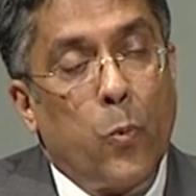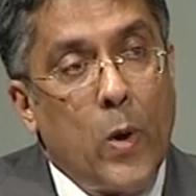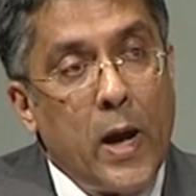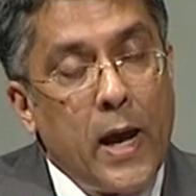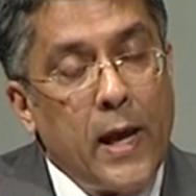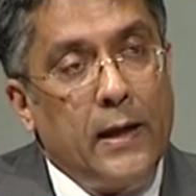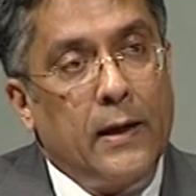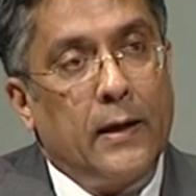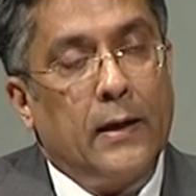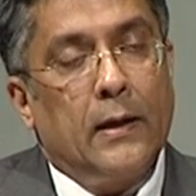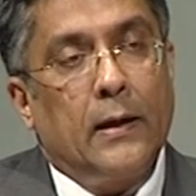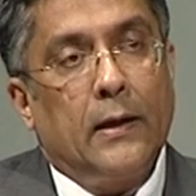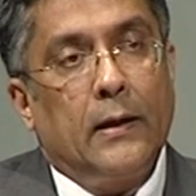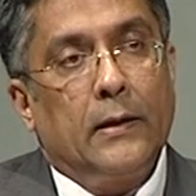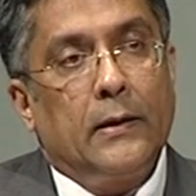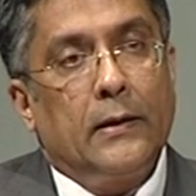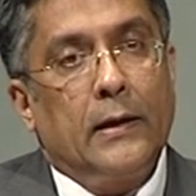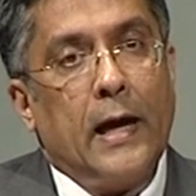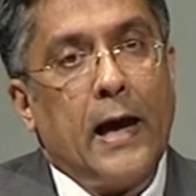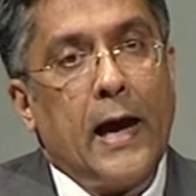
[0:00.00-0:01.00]
well
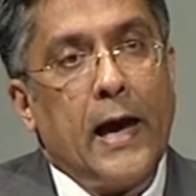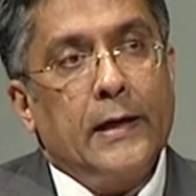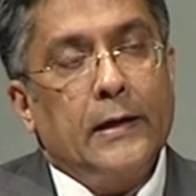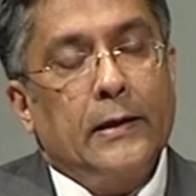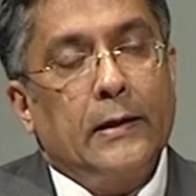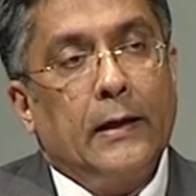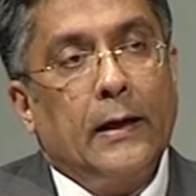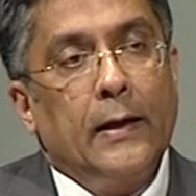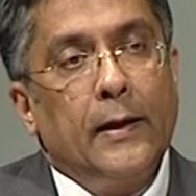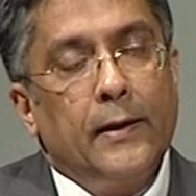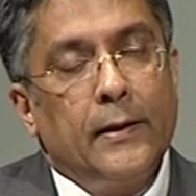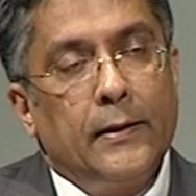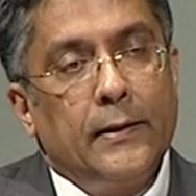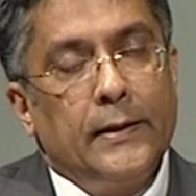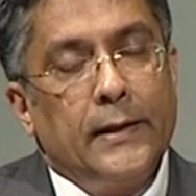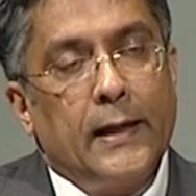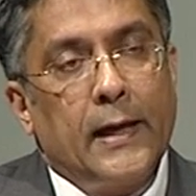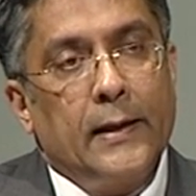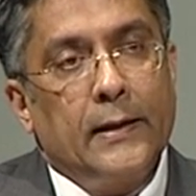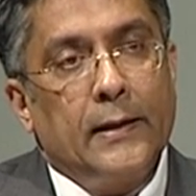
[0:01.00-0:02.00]
and
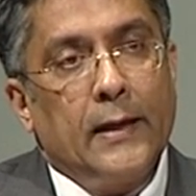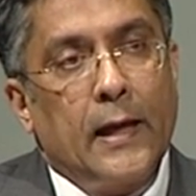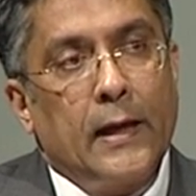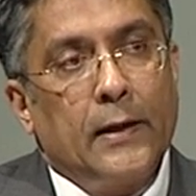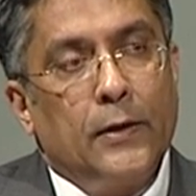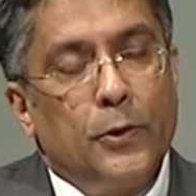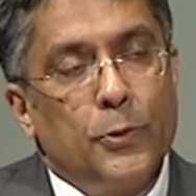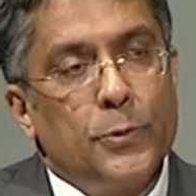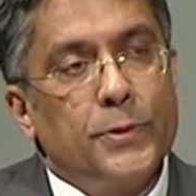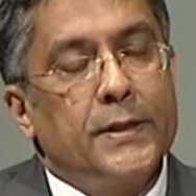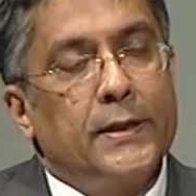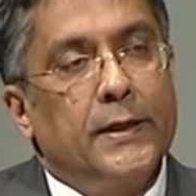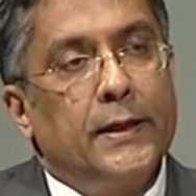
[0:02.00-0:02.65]
clearly and